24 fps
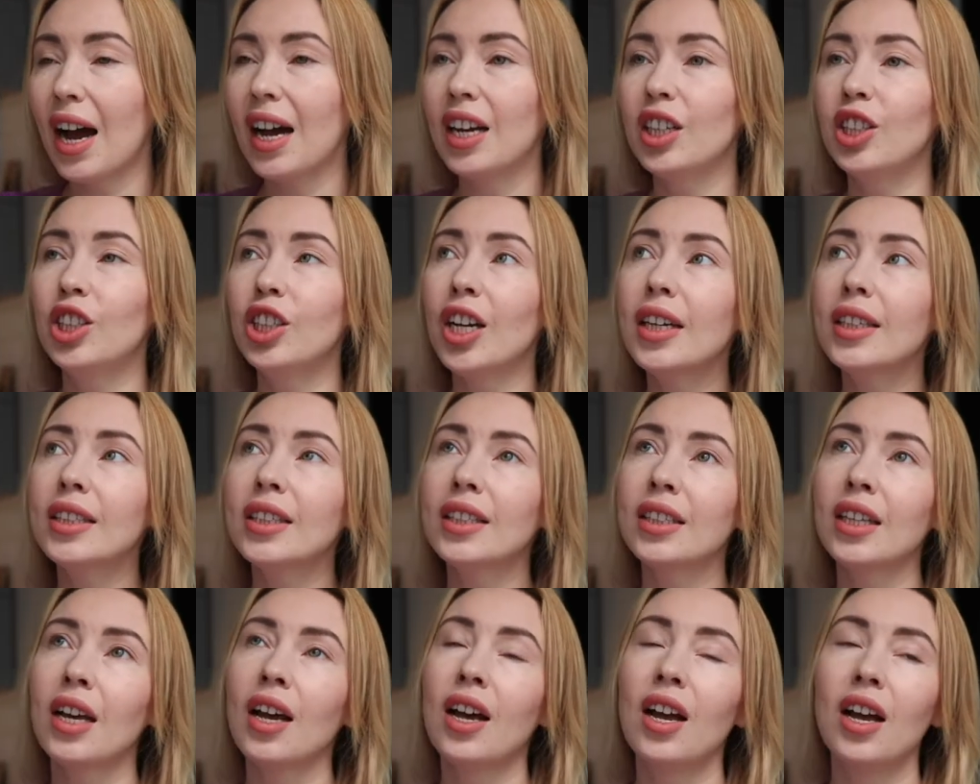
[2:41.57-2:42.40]
I
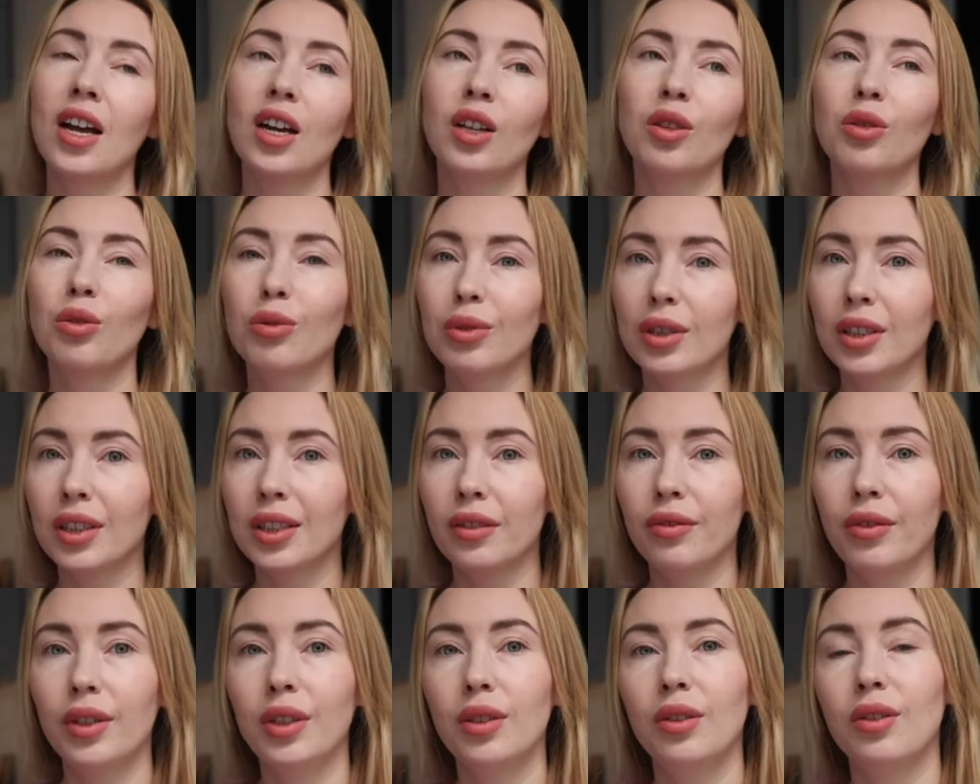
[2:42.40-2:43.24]
just do
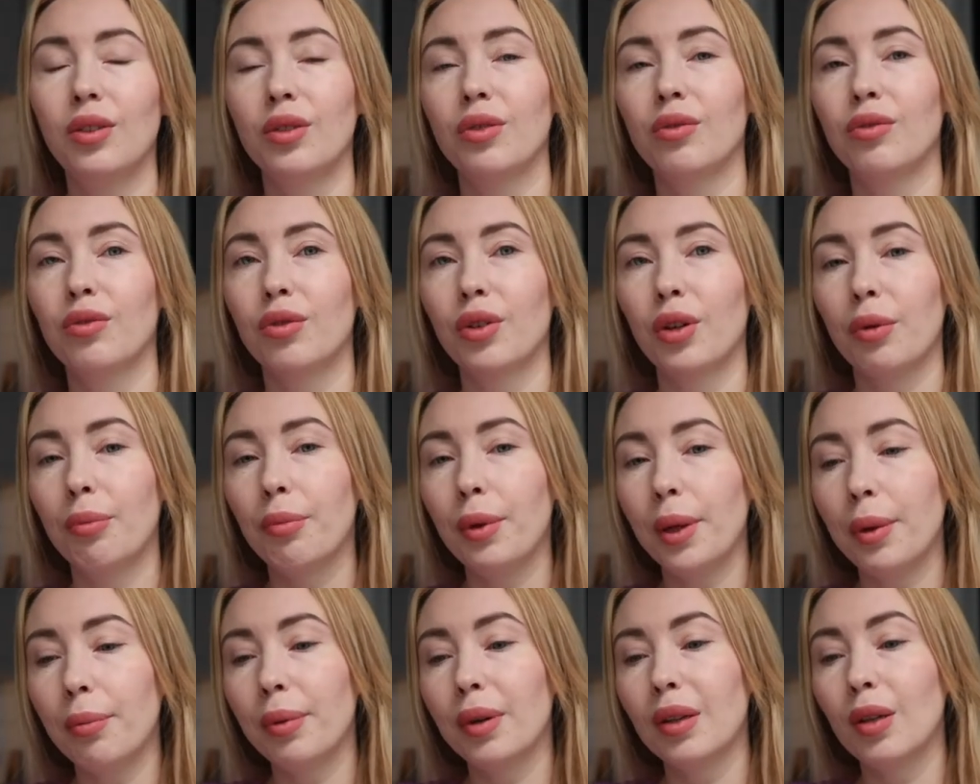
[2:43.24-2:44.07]
this video for
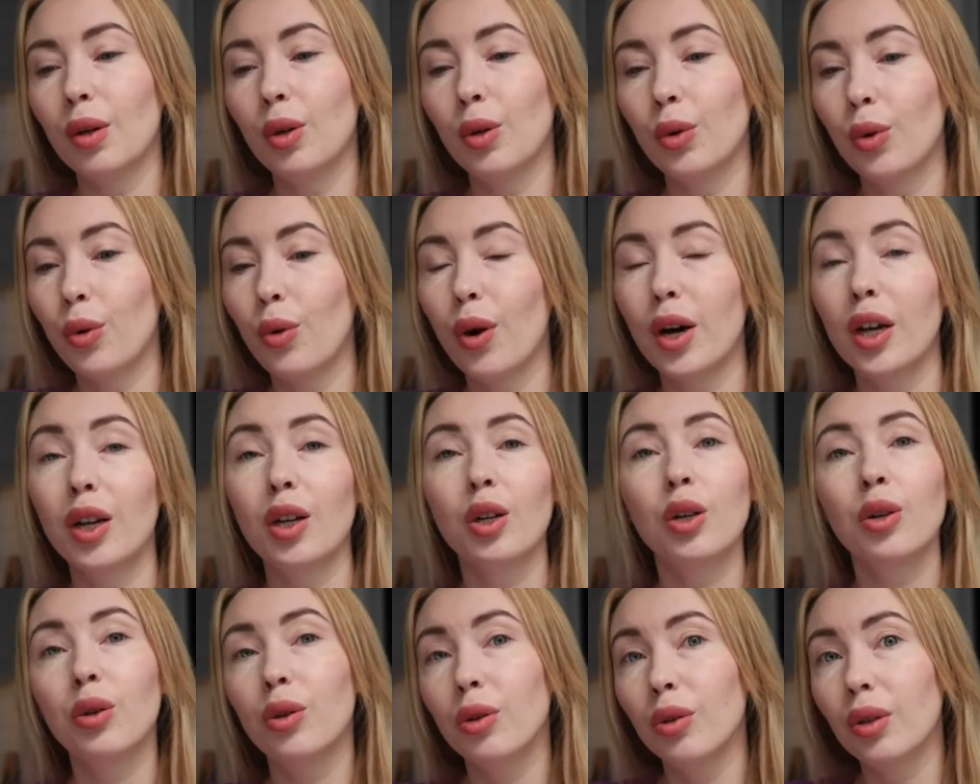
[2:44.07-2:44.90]
people who are
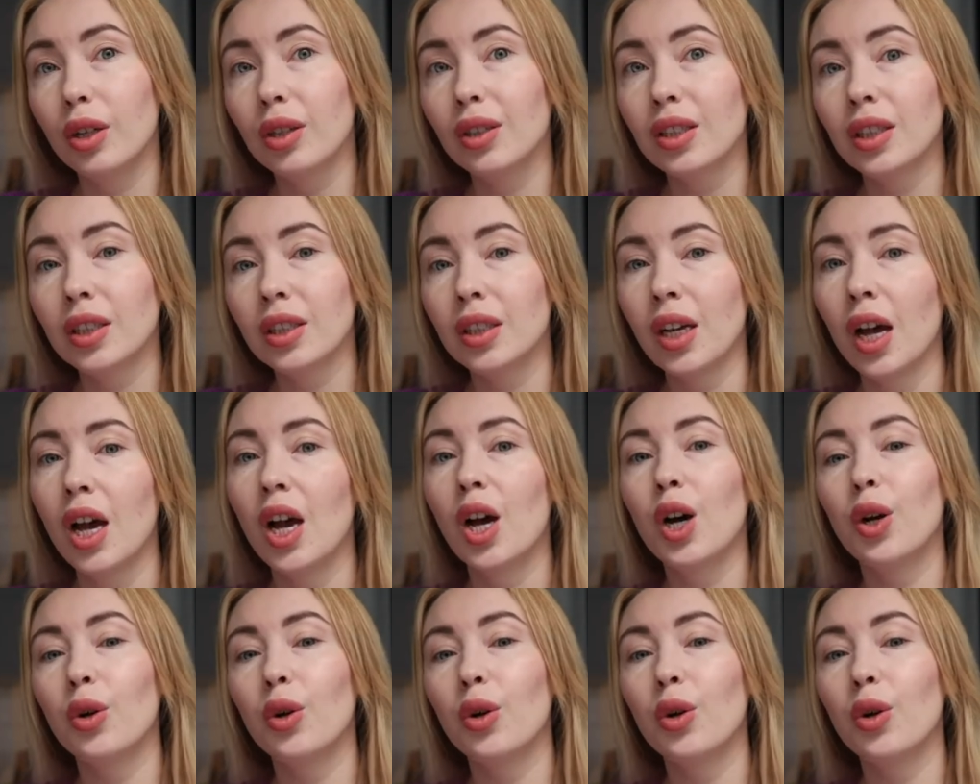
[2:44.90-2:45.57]
curious,